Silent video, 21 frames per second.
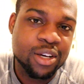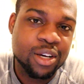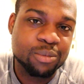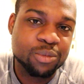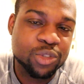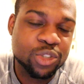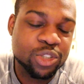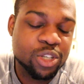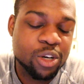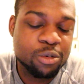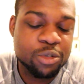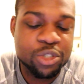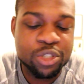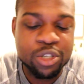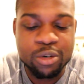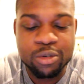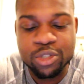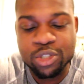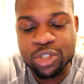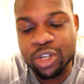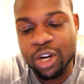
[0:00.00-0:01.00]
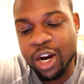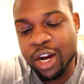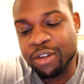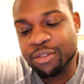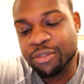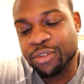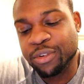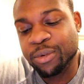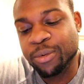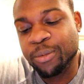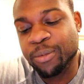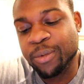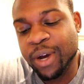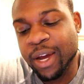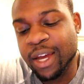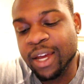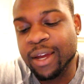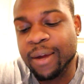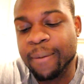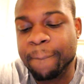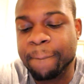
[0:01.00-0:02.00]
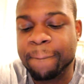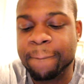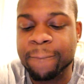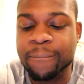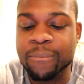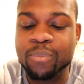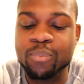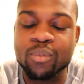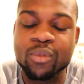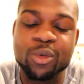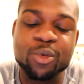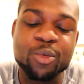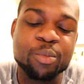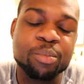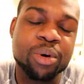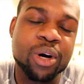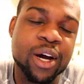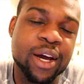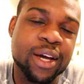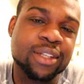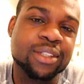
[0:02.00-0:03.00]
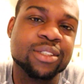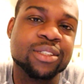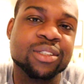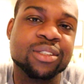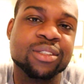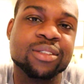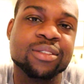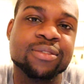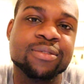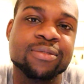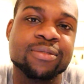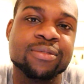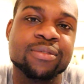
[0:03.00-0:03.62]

I'm so, so sorry for the wait. But,